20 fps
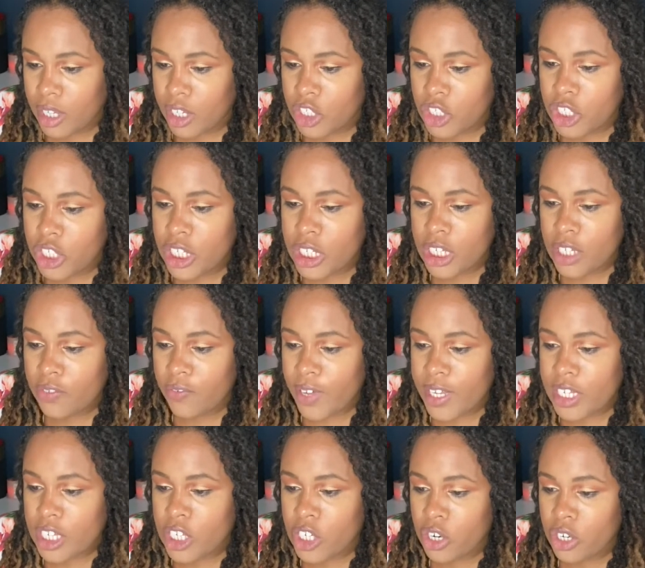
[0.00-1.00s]
She's a
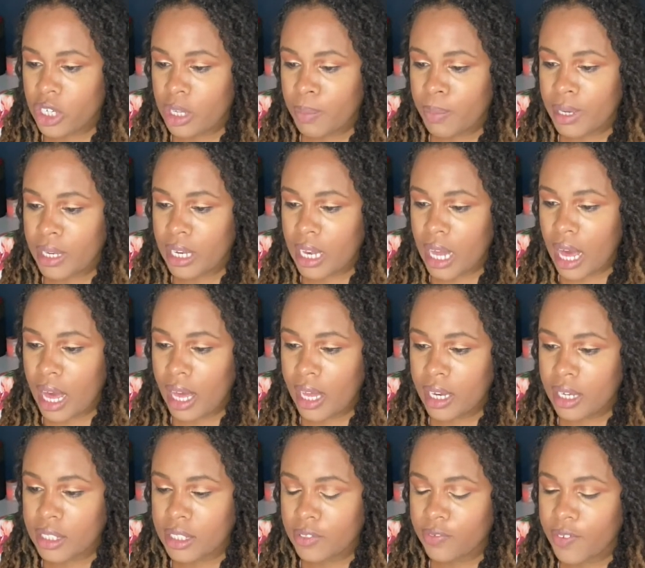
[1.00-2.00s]
defense attorney, but
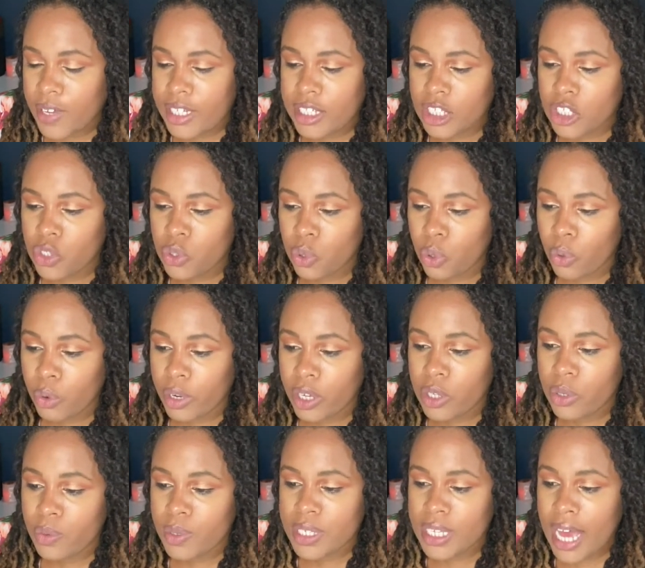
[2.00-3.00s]
not defending Tory,
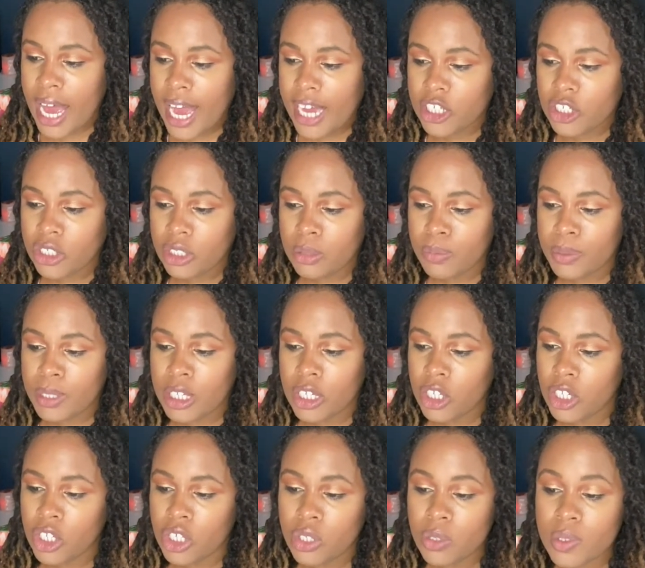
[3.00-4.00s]
who is actually being
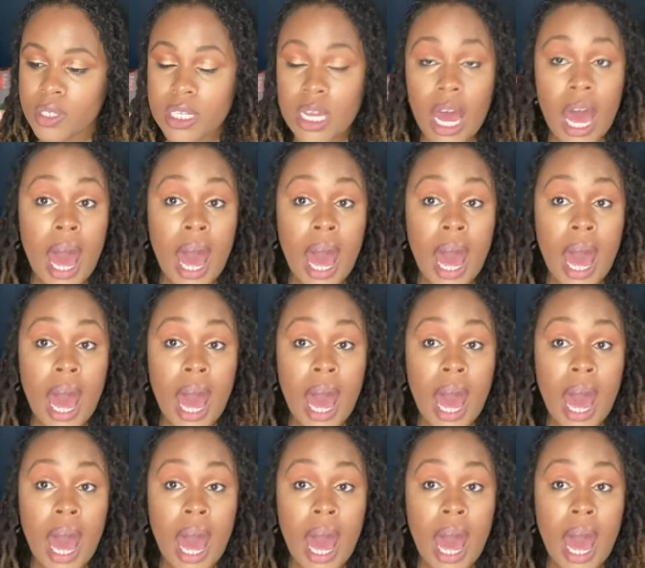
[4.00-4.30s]
accused.